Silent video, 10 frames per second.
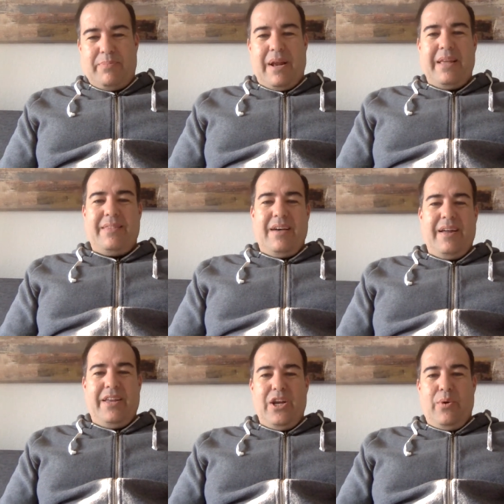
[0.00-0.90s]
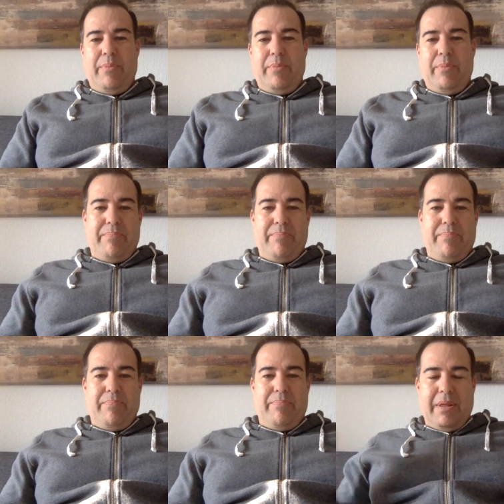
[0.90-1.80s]
but I thought, you know what, it would be
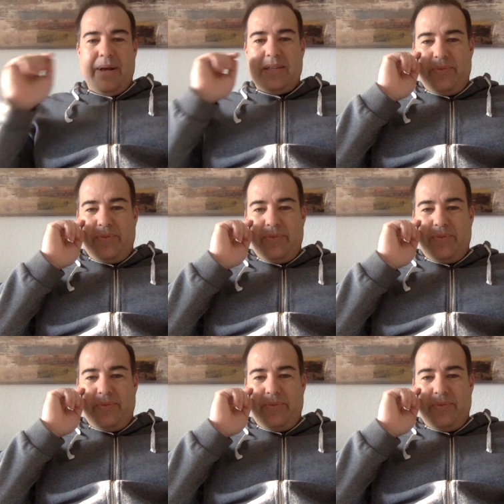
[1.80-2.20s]
probably best